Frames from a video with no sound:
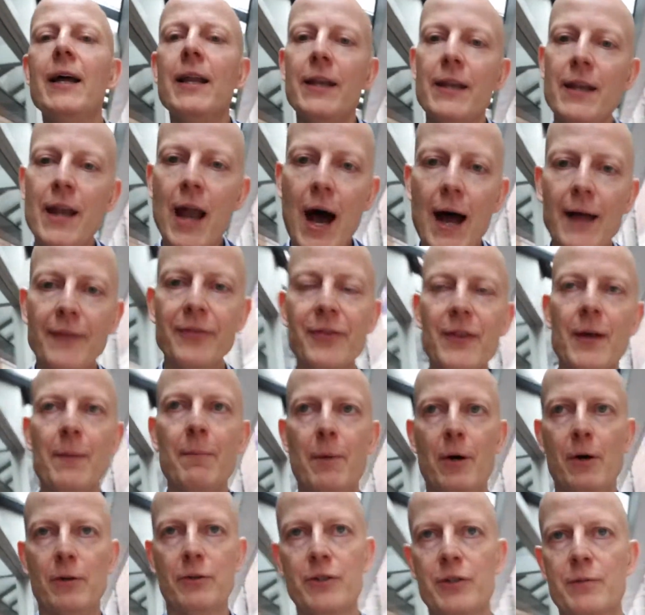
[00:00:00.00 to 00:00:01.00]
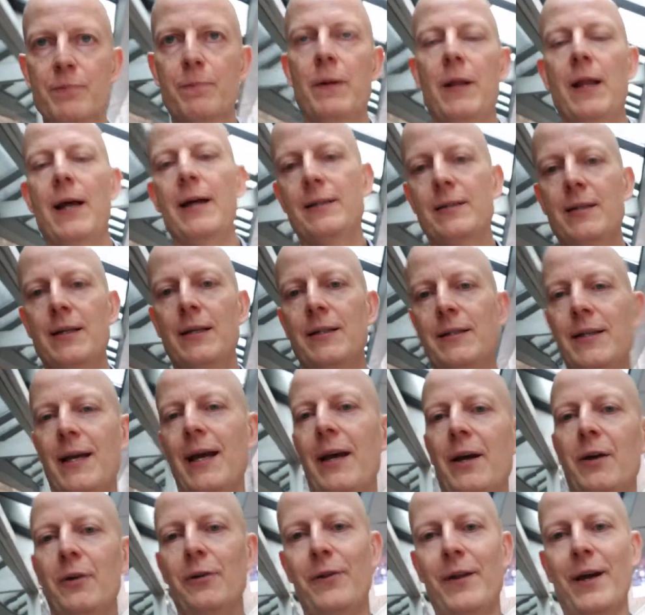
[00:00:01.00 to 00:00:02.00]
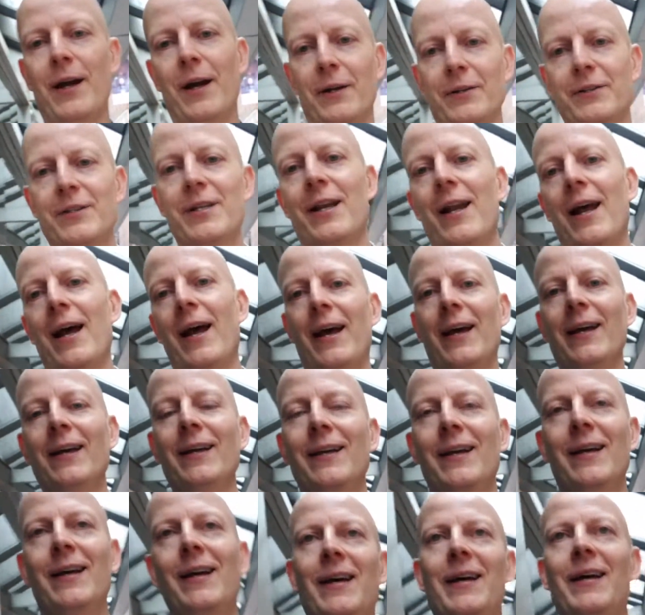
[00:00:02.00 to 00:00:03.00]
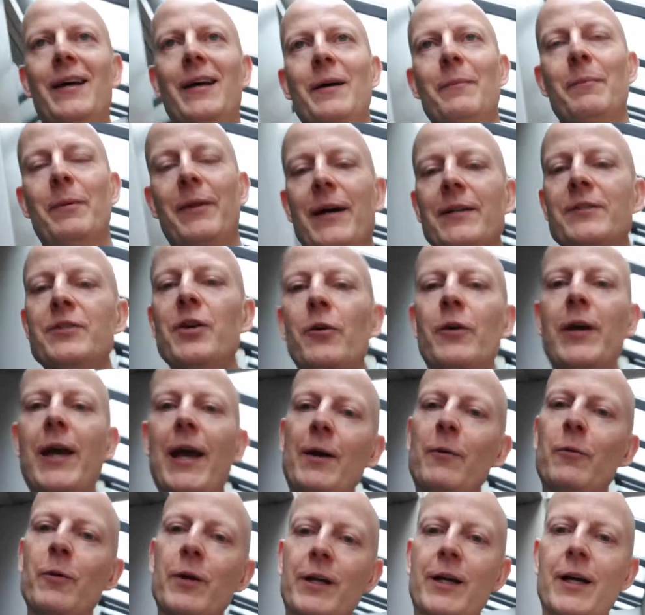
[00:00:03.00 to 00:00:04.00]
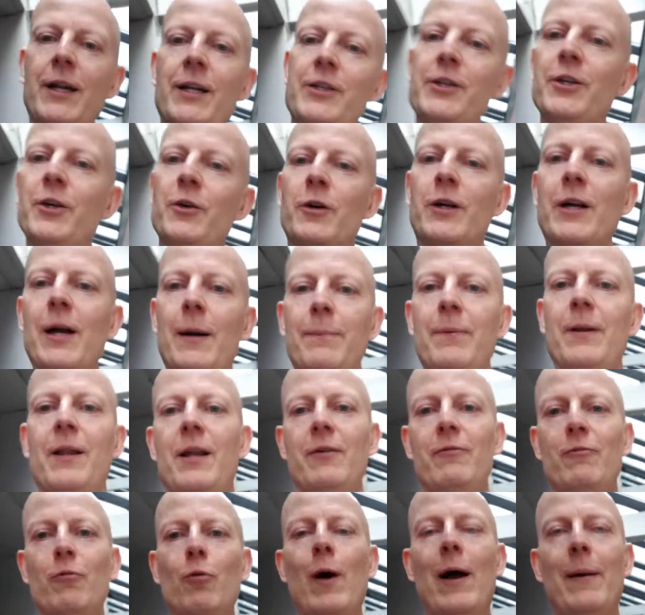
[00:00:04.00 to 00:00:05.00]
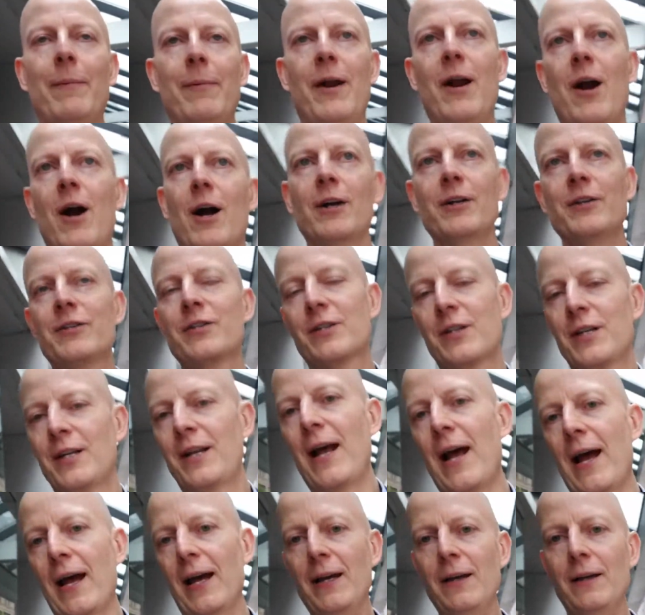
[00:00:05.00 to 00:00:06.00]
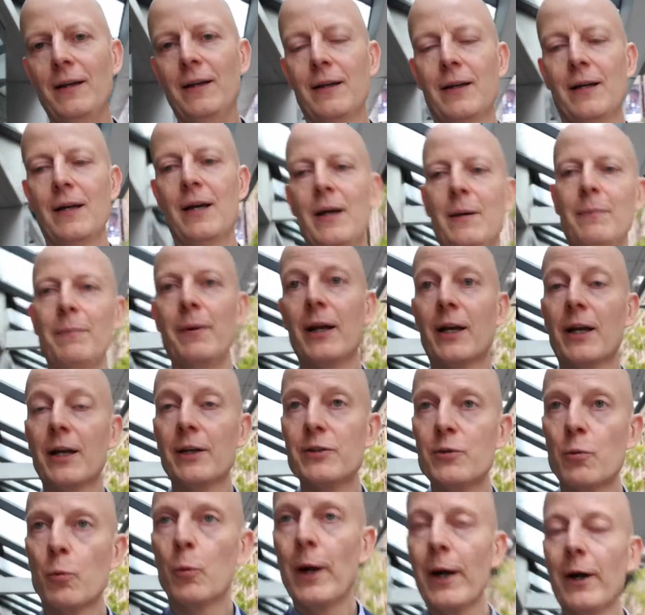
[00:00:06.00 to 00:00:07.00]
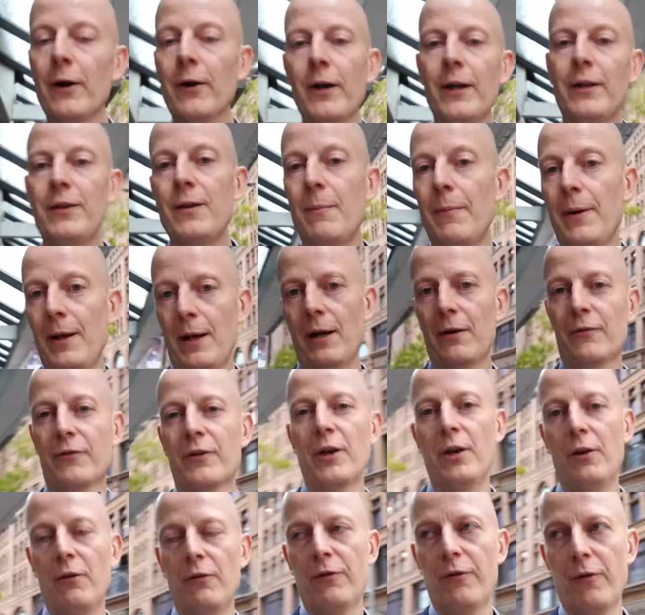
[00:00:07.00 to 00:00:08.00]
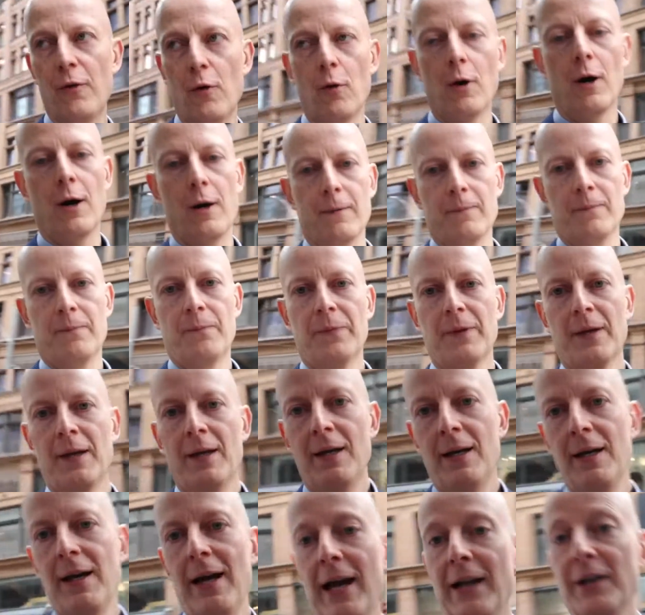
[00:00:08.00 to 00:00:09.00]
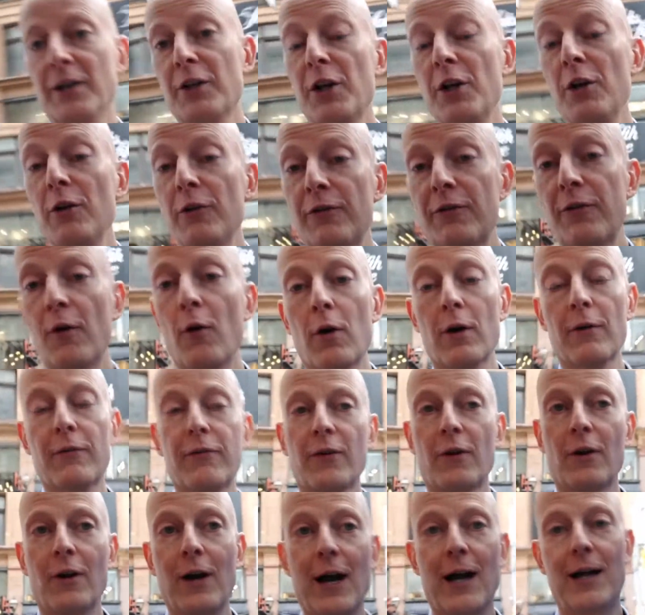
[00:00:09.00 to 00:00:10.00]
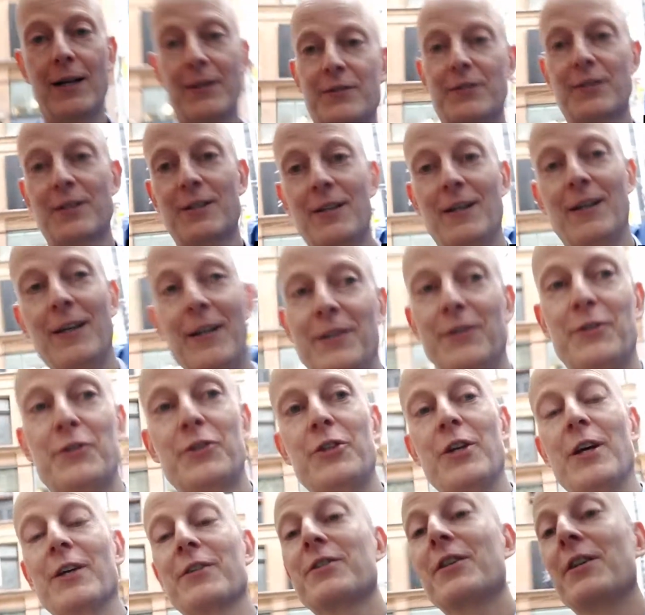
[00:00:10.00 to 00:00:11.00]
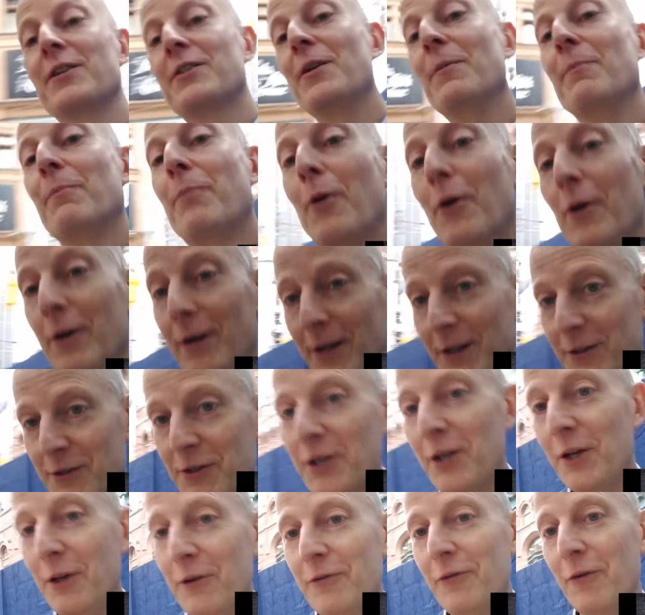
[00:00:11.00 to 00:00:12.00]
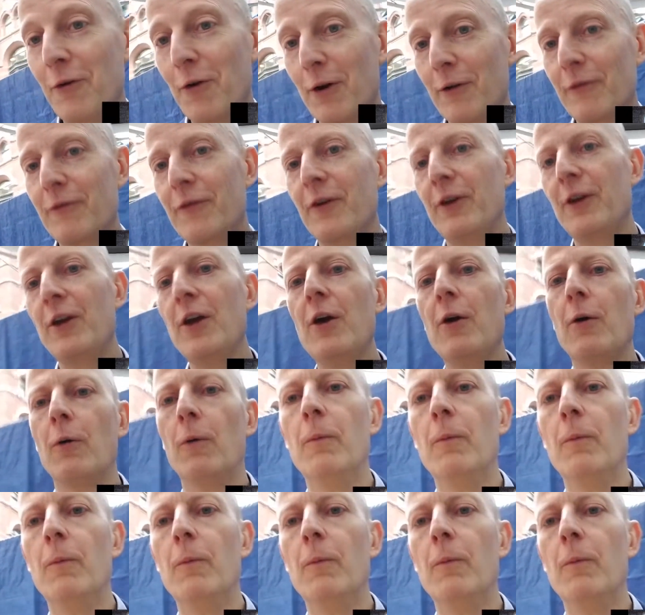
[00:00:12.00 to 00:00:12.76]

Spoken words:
Not the most pleasant day out there today. That's okay, we're going to do a couple of webinars today because we're in the middle of Q4. And Q4 for us is just as important as Q4 for you.